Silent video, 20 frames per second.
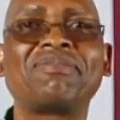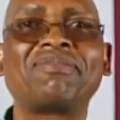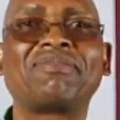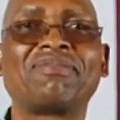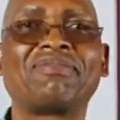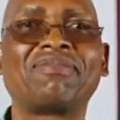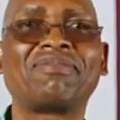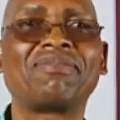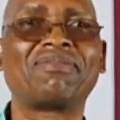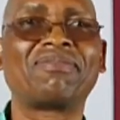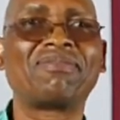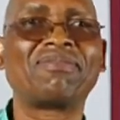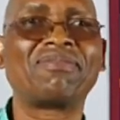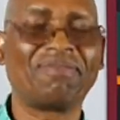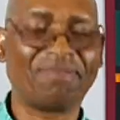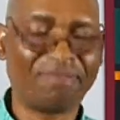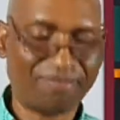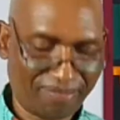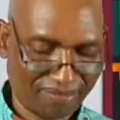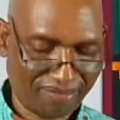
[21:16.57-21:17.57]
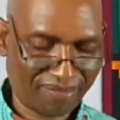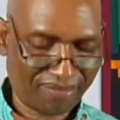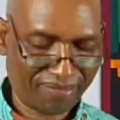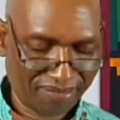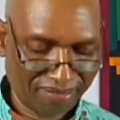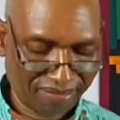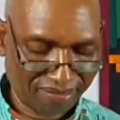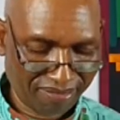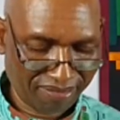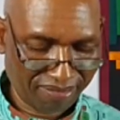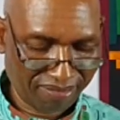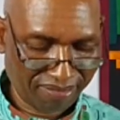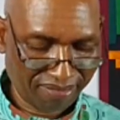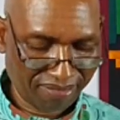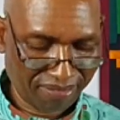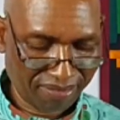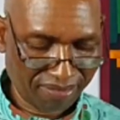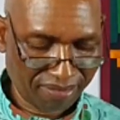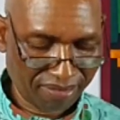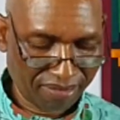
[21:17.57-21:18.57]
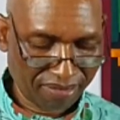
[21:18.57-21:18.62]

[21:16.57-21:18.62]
No one is speaking in this clip.